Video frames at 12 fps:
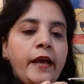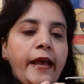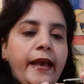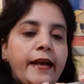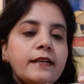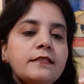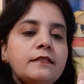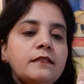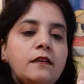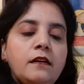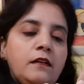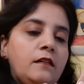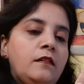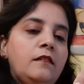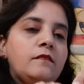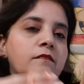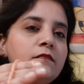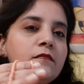X,
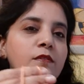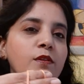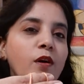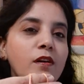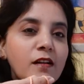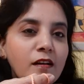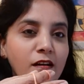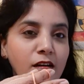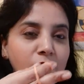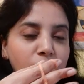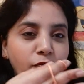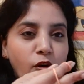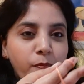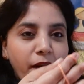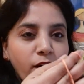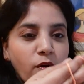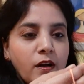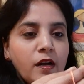your 4-ply
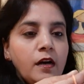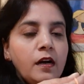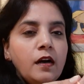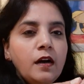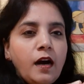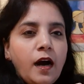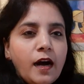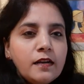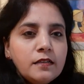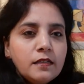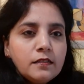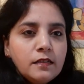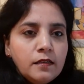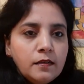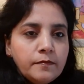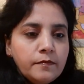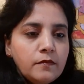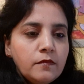hook under
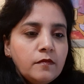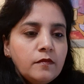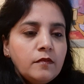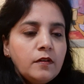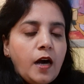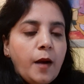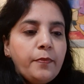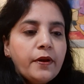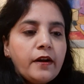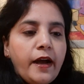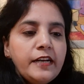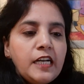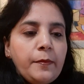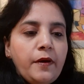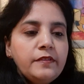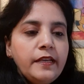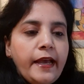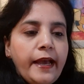the upper right arm
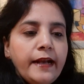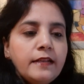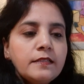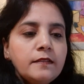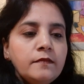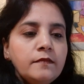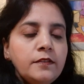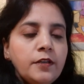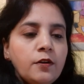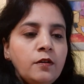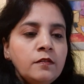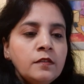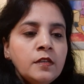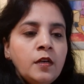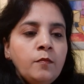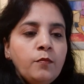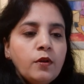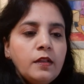of the X, you know,
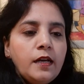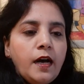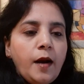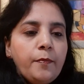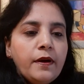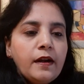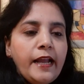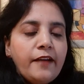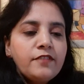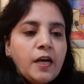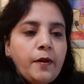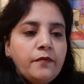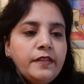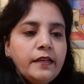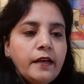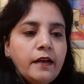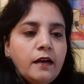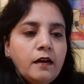pull the upper left arm of
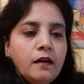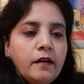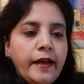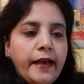the